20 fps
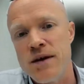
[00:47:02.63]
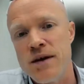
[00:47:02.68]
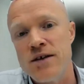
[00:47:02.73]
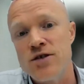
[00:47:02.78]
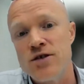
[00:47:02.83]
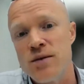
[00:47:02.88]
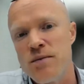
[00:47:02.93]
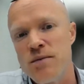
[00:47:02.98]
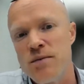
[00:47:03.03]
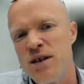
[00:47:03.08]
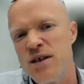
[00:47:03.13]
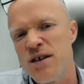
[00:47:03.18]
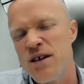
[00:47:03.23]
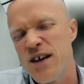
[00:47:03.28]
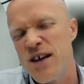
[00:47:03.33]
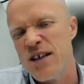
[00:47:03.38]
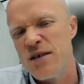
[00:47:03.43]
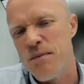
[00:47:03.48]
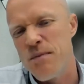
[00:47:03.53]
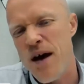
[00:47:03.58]
to be is something
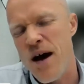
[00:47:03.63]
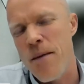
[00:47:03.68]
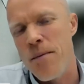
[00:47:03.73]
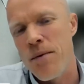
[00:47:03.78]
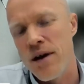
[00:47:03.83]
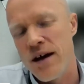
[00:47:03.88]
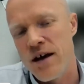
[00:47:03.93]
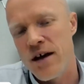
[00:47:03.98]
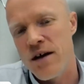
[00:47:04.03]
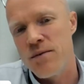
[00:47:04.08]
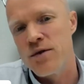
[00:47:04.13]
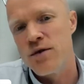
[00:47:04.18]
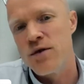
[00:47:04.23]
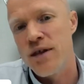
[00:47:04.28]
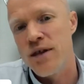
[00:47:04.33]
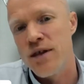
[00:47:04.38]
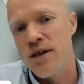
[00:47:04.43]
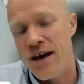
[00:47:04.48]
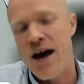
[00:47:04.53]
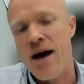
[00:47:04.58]
that is applicable,
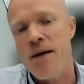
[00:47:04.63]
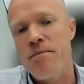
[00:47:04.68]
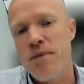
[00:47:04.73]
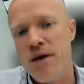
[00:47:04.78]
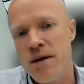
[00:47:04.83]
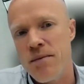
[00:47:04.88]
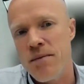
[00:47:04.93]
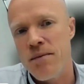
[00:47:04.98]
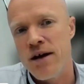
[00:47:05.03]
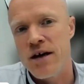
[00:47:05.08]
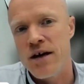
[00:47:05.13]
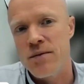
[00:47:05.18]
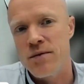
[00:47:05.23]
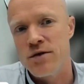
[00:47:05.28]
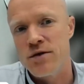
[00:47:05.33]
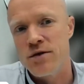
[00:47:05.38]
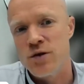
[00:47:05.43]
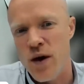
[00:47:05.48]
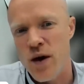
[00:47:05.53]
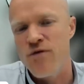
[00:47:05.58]
that can be
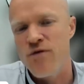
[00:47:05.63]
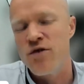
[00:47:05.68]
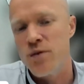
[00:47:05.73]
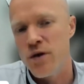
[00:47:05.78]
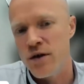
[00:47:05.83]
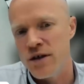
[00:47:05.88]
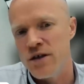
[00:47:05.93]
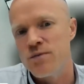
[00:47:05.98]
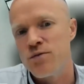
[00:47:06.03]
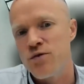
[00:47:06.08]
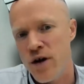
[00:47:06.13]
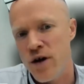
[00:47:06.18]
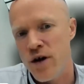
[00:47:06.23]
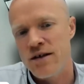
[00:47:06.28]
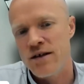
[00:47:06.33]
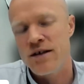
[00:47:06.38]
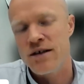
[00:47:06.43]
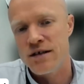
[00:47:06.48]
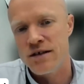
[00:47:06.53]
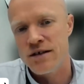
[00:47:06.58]
applicable to everybody's
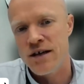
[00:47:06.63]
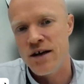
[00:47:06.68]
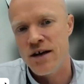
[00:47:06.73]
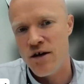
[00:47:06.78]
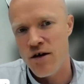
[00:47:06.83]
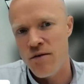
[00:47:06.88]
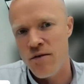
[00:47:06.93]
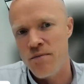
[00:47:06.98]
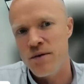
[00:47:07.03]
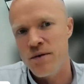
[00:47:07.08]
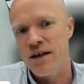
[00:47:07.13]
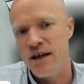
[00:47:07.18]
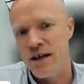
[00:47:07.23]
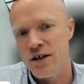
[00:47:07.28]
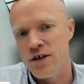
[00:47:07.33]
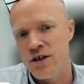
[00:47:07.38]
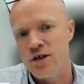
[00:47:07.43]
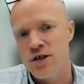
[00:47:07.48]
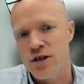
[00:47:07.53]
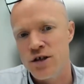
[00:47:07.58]
practice. It can't be
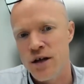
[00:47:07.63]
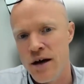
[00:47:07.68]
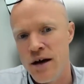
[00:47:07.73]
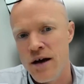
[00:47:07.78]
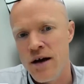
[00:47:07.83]
niche.